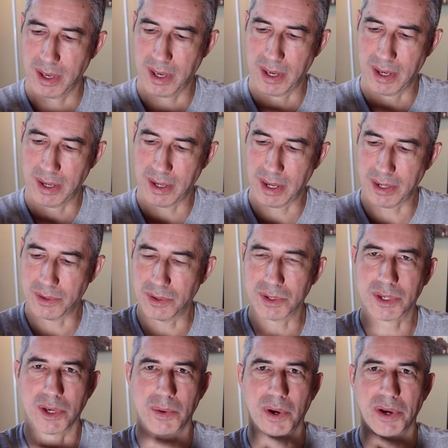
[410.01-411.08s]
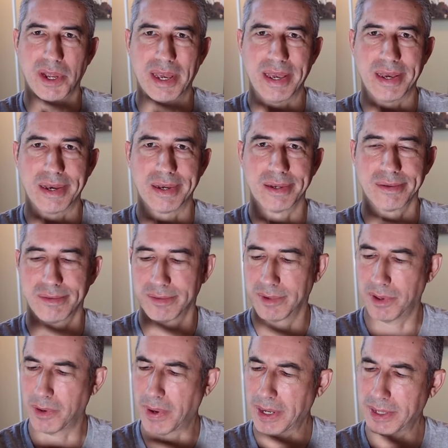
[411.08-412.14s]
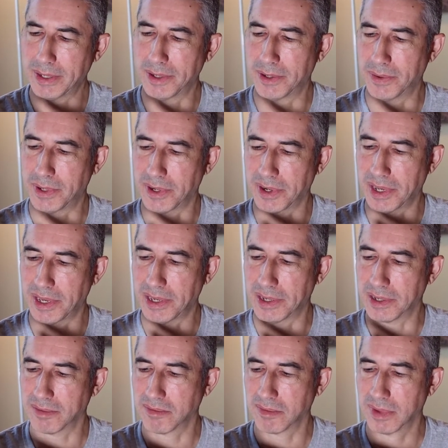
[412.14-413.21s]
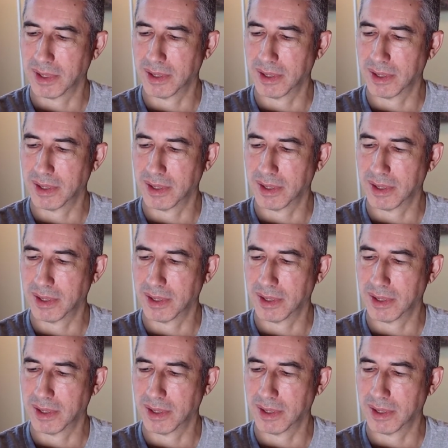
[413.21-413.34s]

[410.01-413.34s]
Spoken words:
and also on here, although I didn't do it on here.